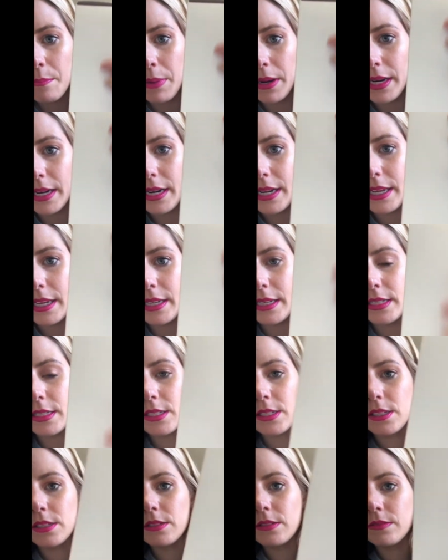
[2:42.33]
but it
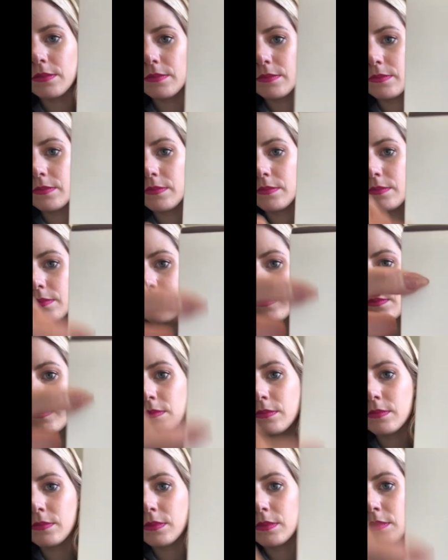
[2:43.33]
is,
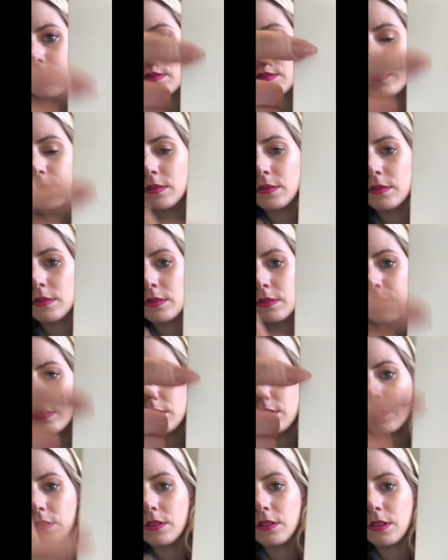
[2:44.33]

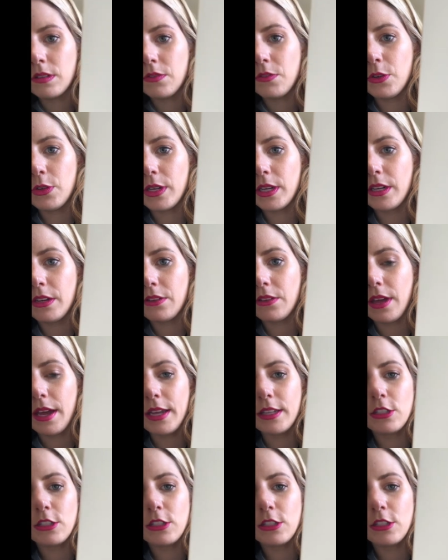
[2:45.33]
if you can hear that,